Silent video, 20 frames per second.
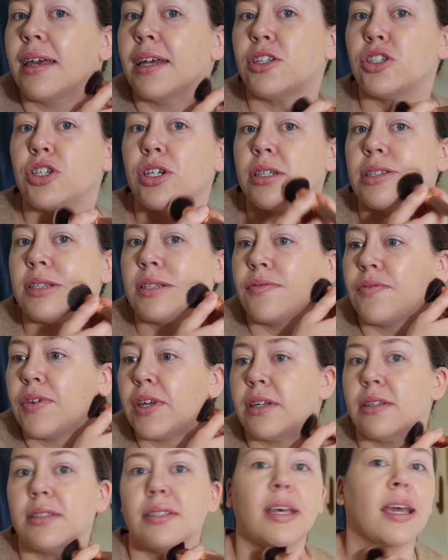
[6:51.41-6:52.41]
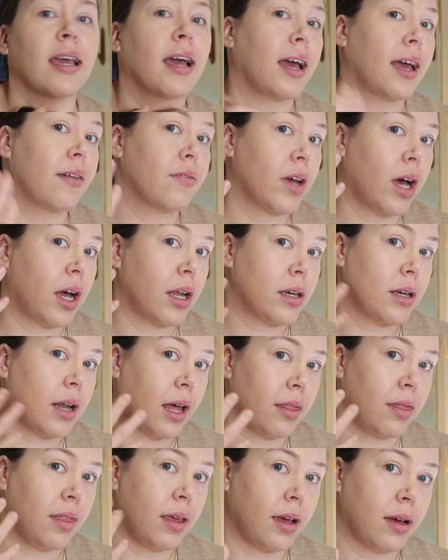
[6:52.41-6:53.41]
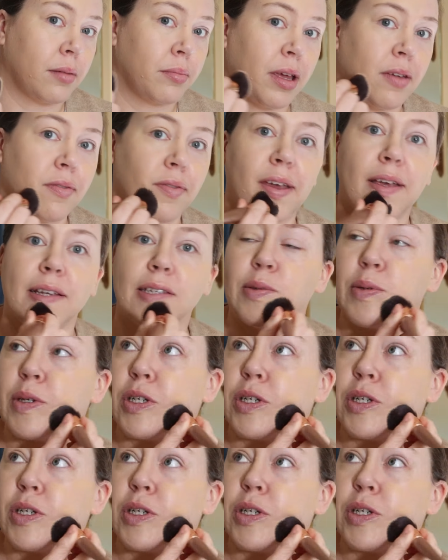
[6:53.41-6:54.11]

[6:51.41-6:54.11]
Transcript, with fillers: It just feels like I've got nothing on my face,